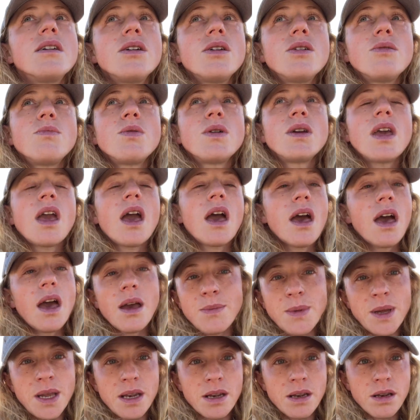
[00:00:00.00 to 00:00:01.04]
But yeah,
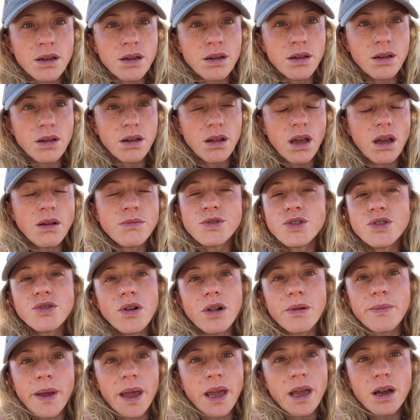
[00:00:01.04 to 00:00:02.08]
I'm sure
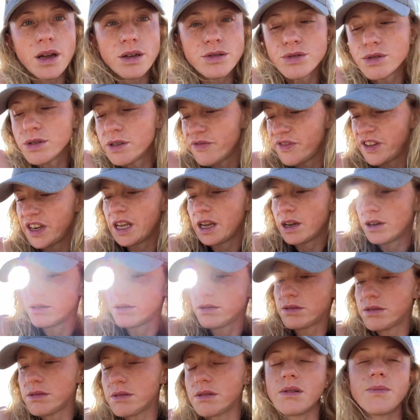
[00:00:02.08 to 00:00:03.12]
I'll make hundreds of
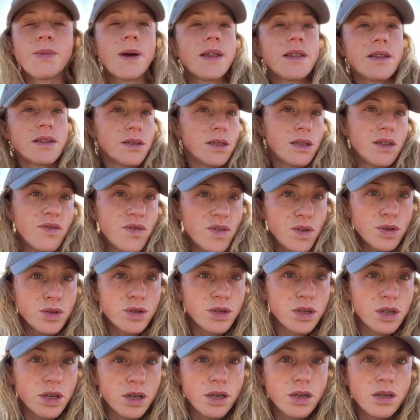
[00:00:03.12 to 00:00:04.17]
videos about this in the
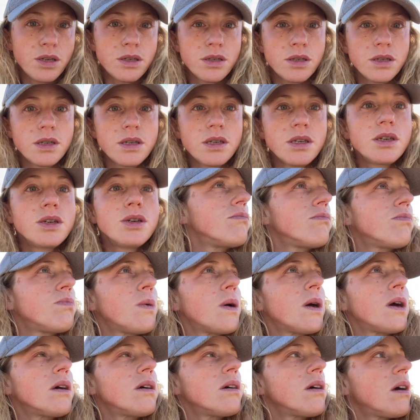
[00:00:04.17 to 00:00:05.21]
future,
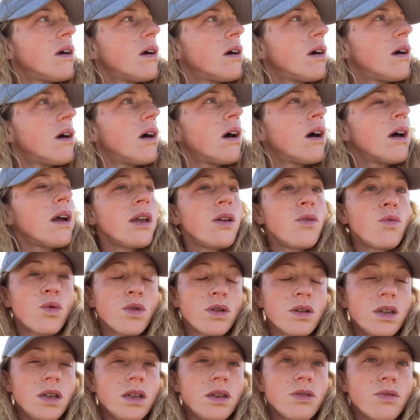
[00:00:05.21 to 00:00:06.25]
but I
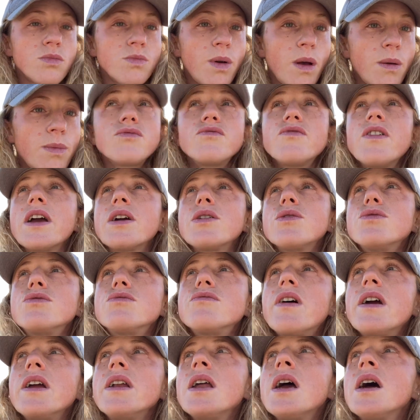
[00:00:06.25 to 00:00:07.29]
want it on public record
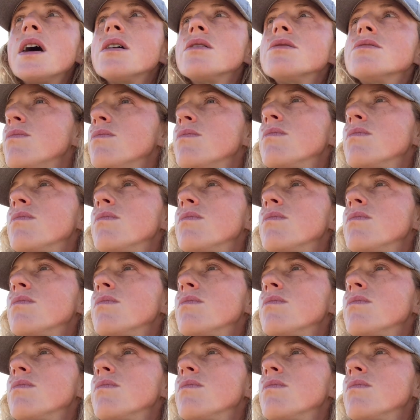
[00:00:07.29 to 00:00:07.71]
right now.